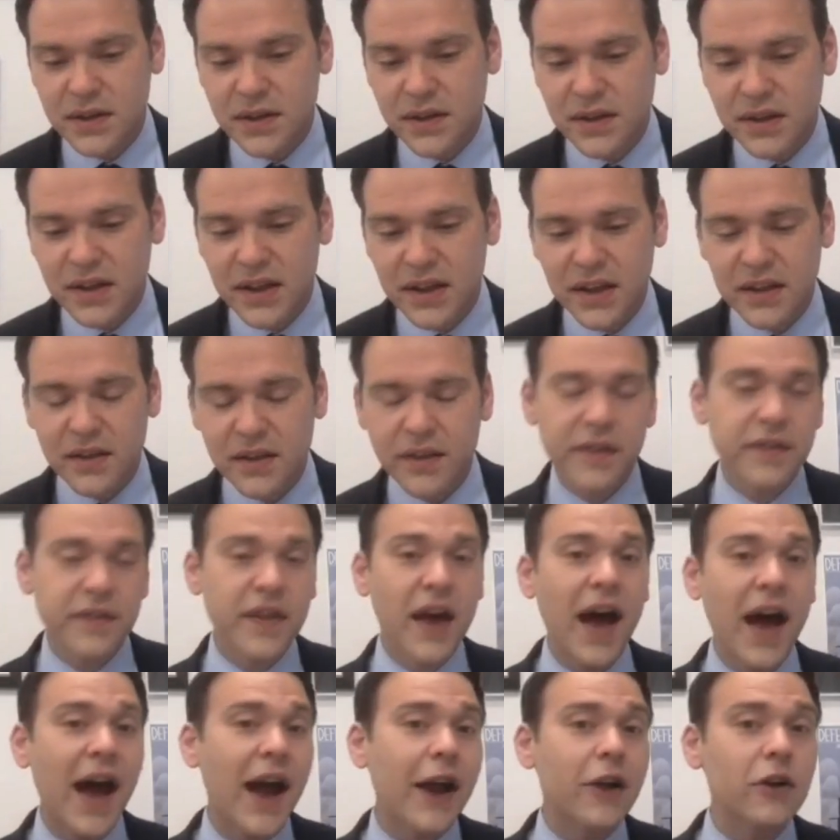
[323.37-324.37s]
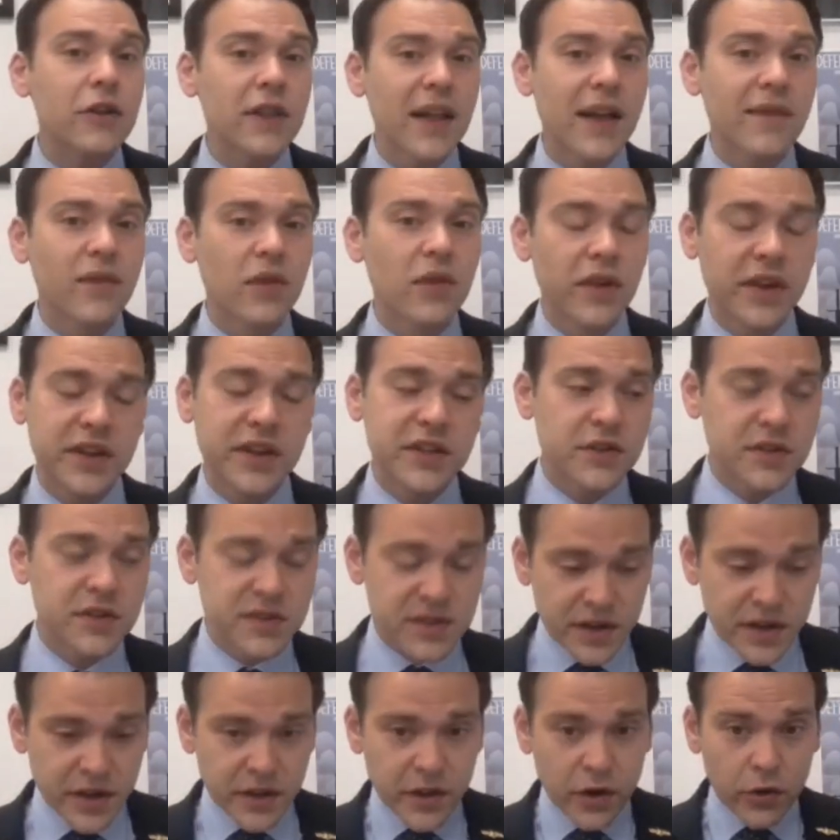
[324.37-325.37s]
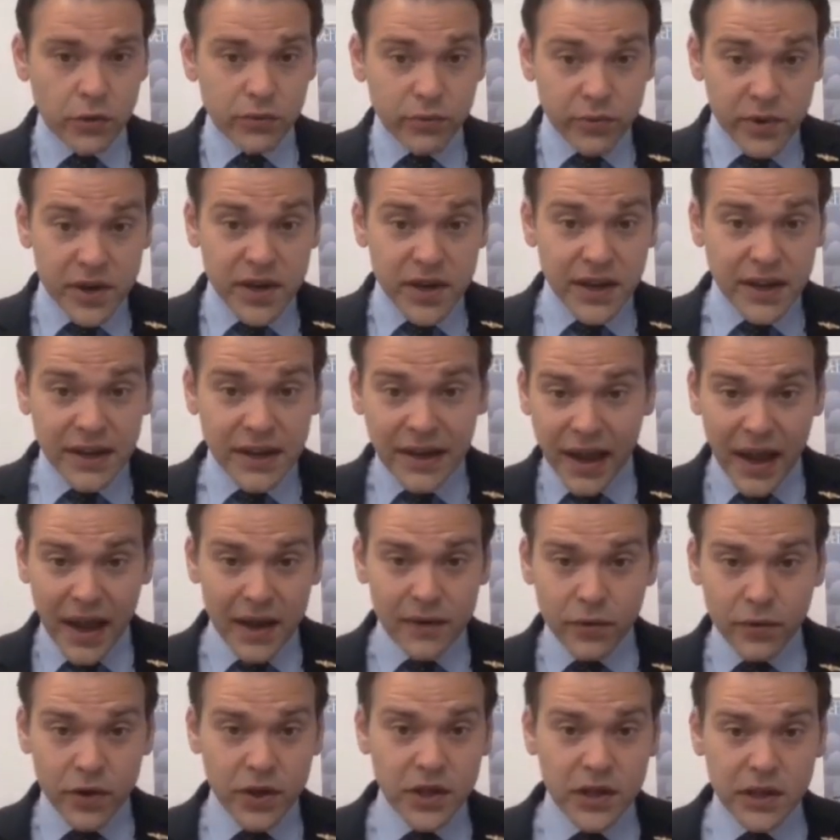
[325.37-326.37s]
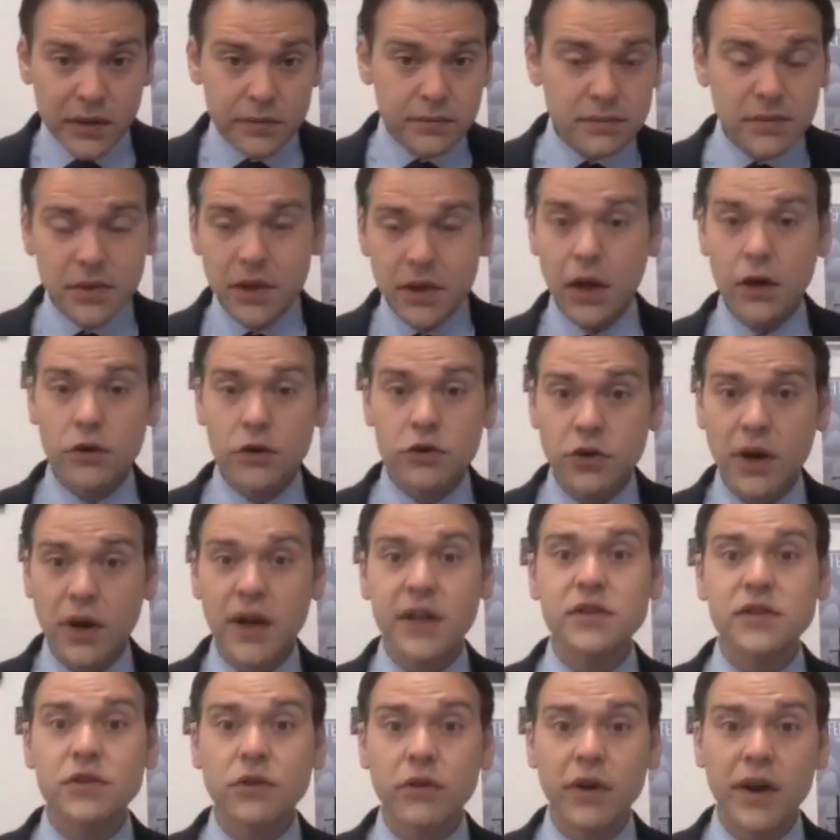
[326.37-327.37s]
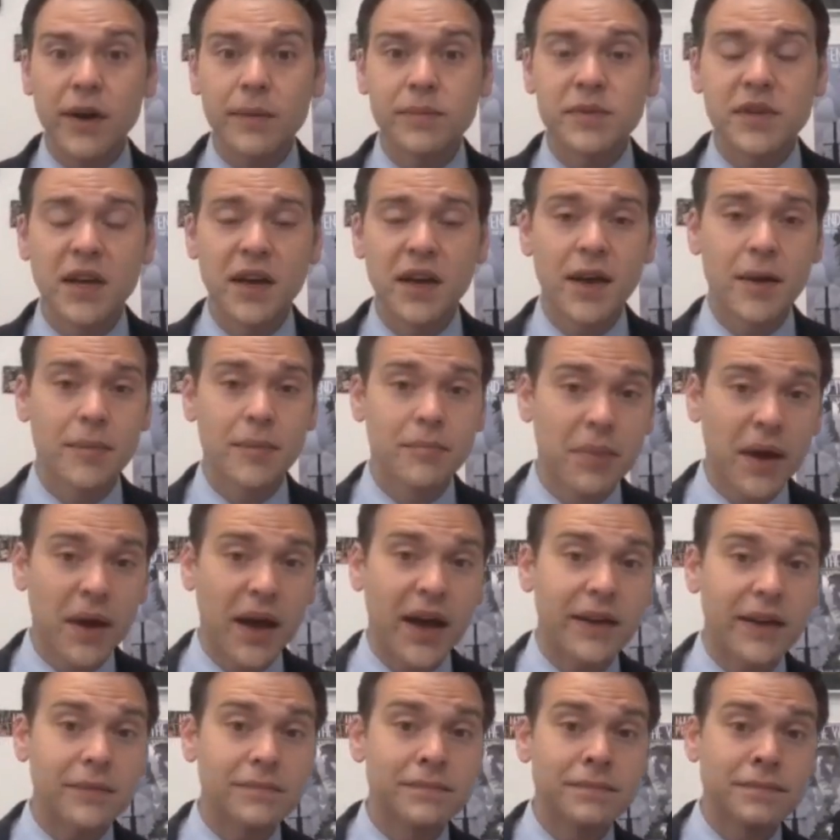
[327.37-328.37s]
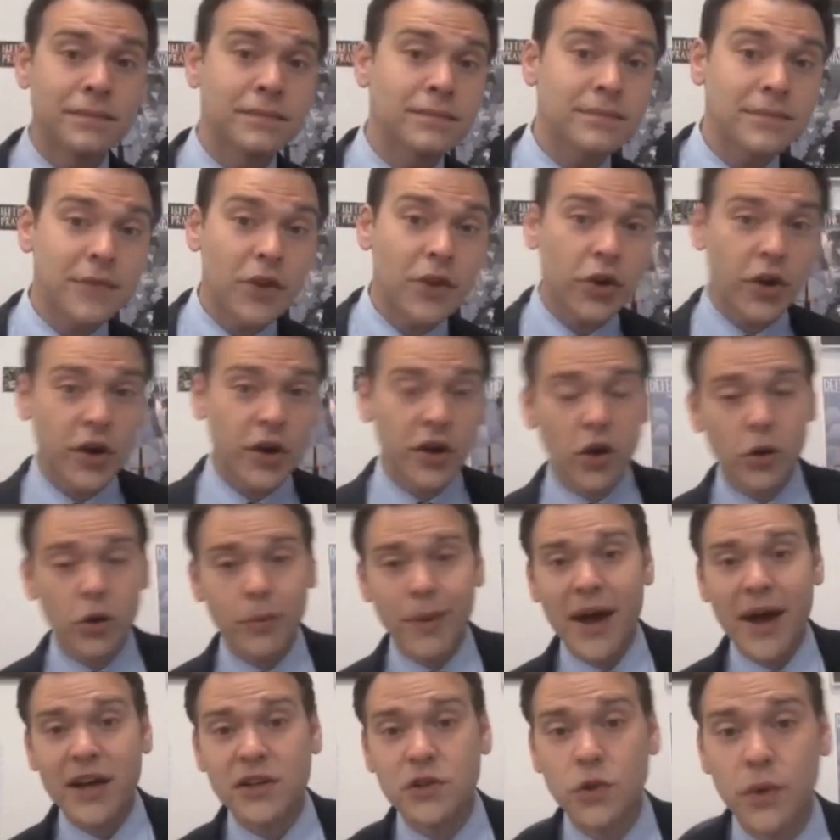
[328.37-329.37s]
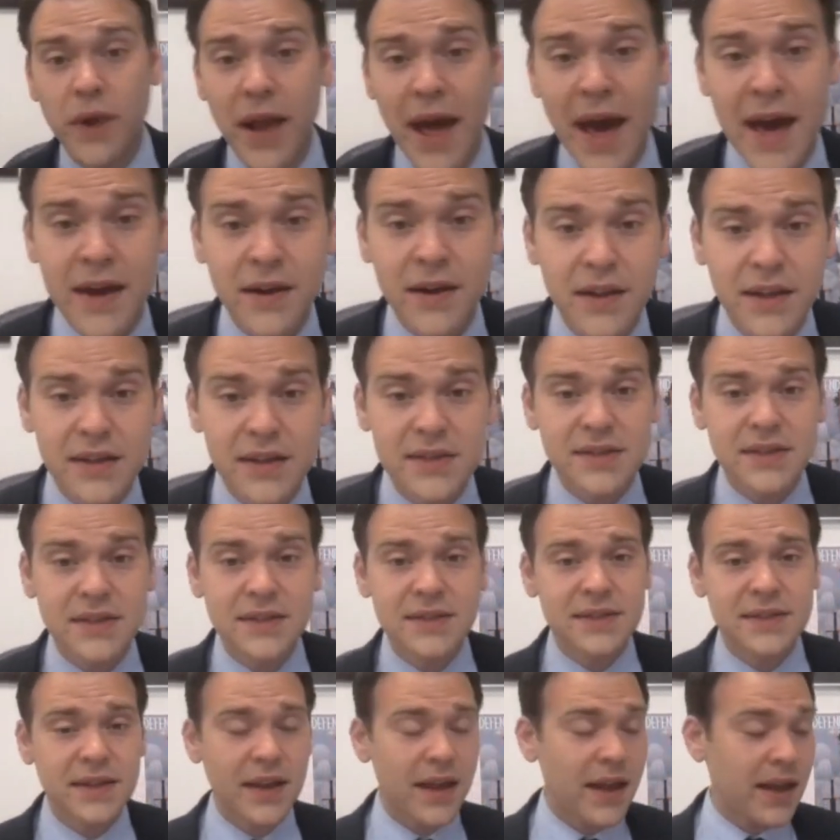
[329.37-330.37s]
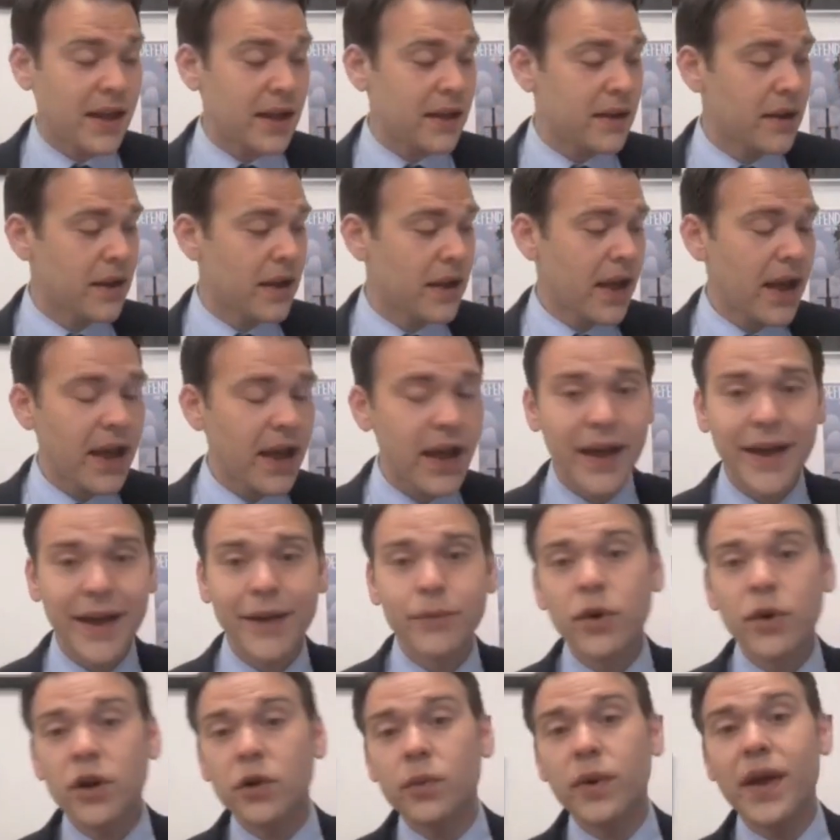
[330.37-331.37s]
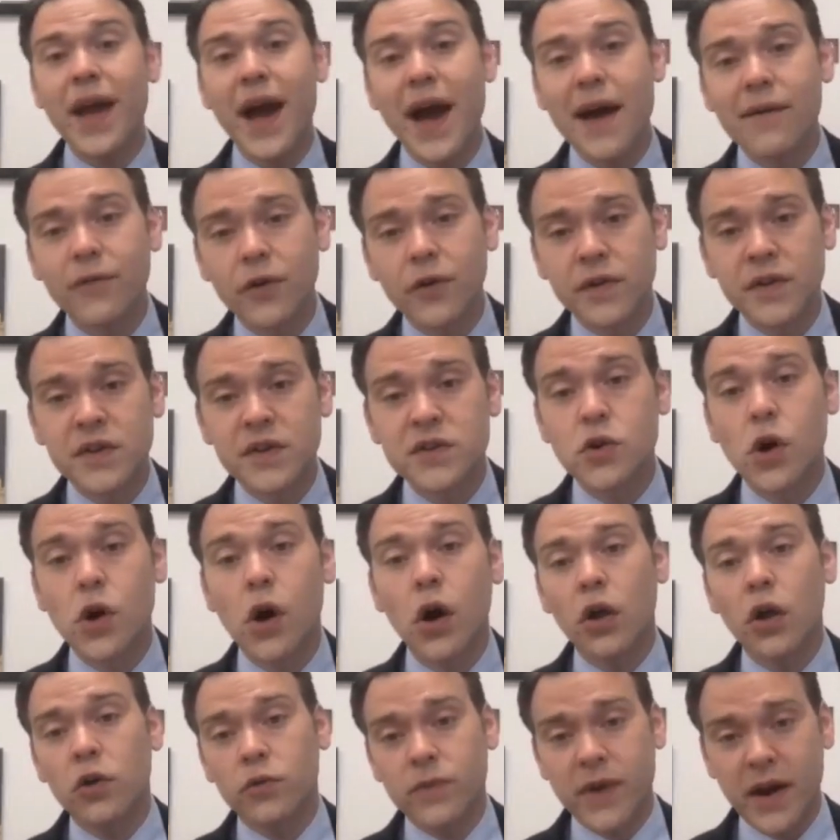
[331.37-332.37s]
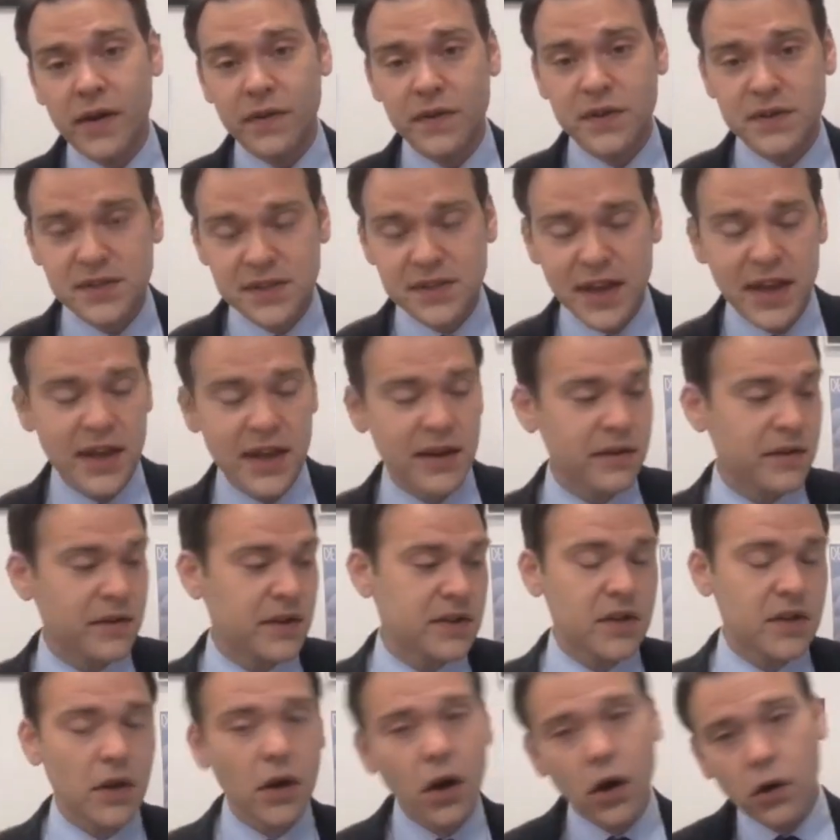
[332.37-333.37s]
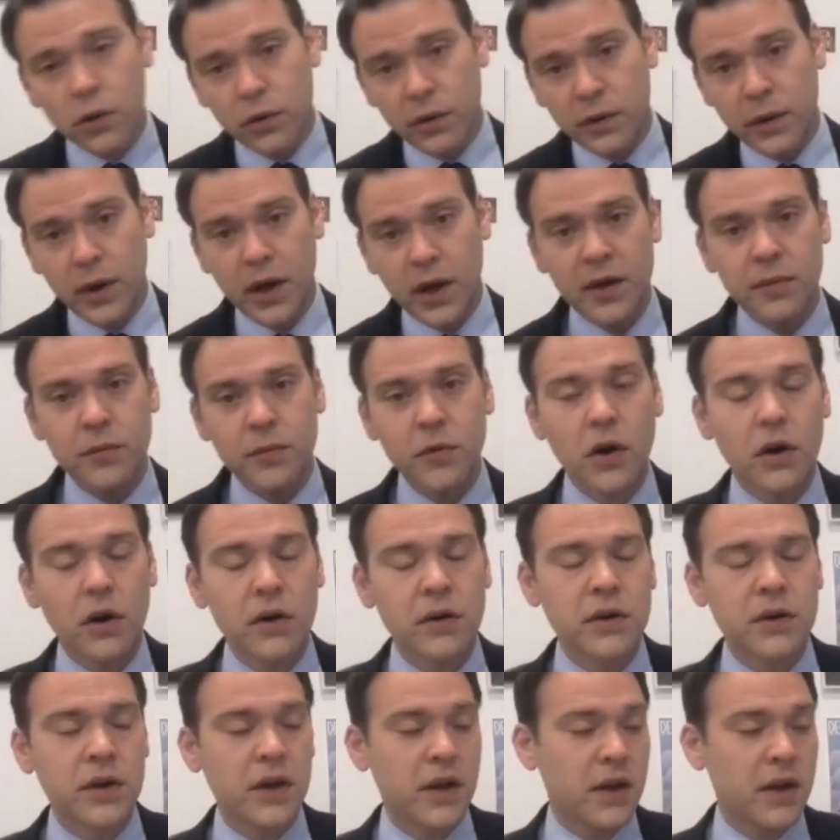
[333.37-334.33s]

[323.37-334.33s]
the higher level isn't sitting there reading every transcript, but they're going to go back to an analyst and say, hey, what do we have on this call around this date? And they say, oh, we got him calling